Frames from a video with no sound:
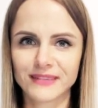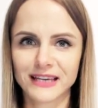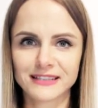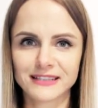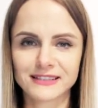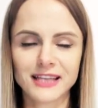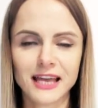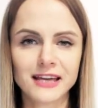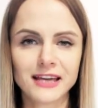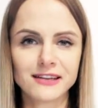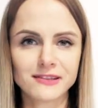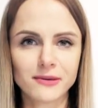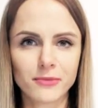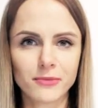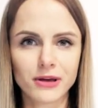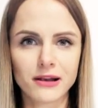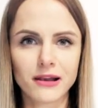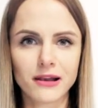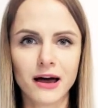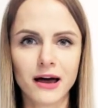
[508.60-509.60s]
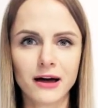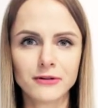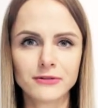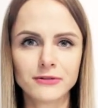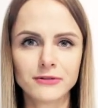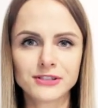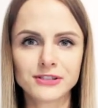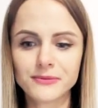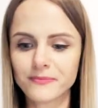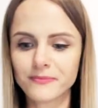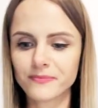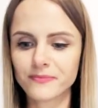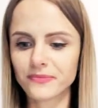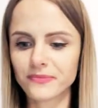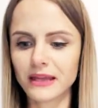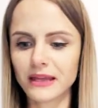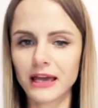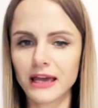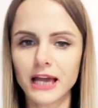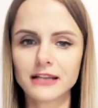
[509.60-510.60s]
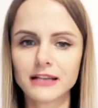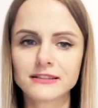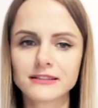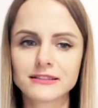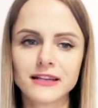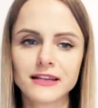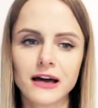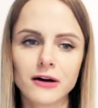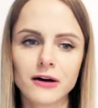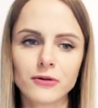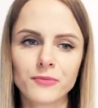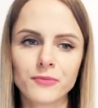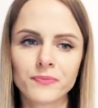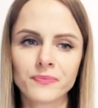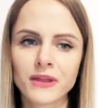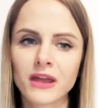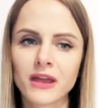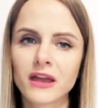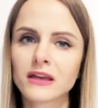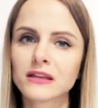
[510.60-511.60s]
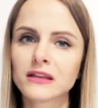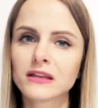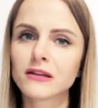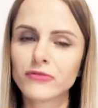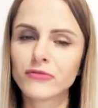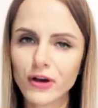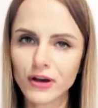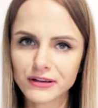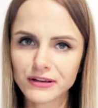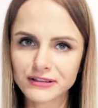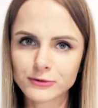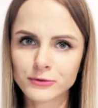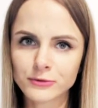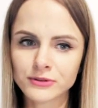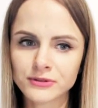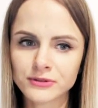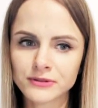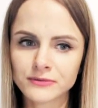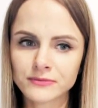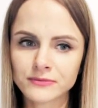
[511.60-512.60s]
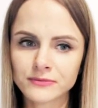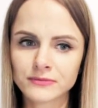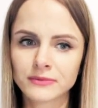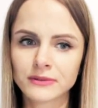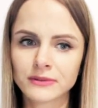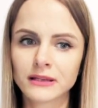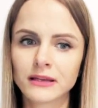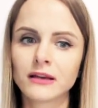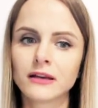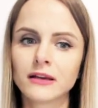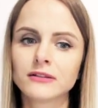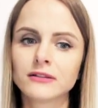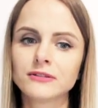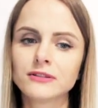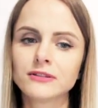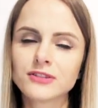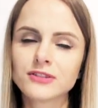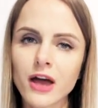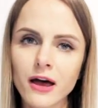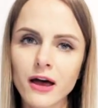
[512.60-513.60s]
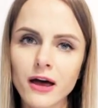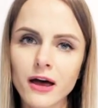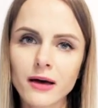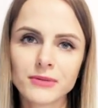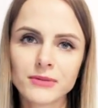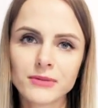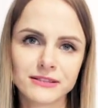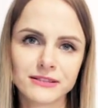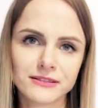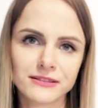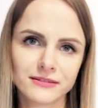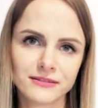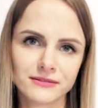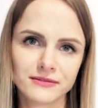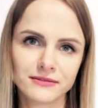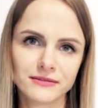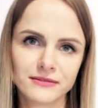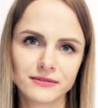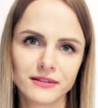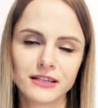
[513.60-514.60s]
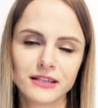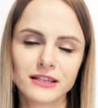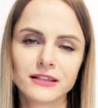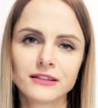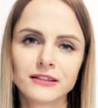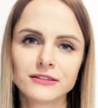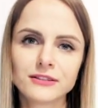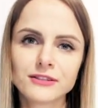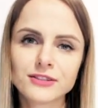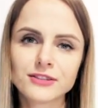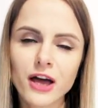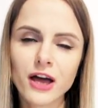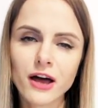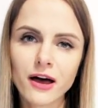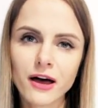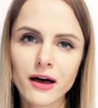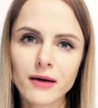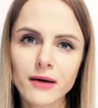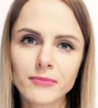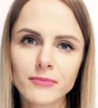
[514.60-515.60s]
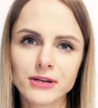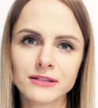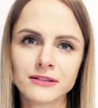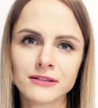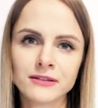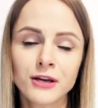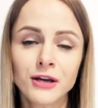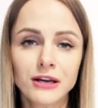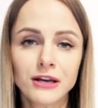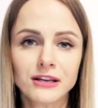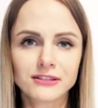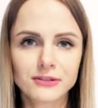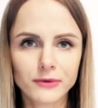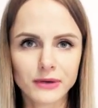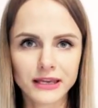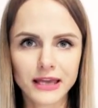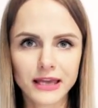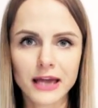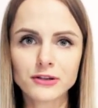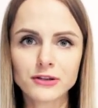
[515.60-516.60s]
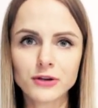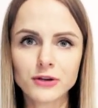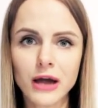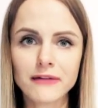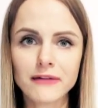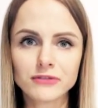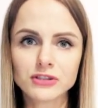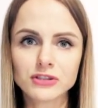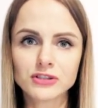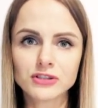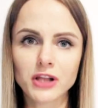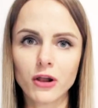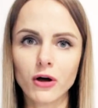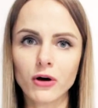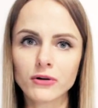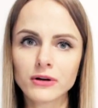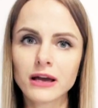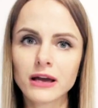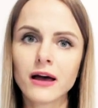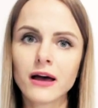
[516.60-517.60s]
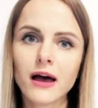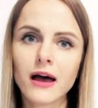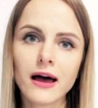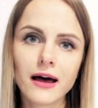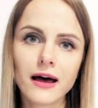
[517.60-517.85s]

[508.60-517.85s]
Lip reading: Say them aloud. And now the first one, determine, determine. So again, you have this long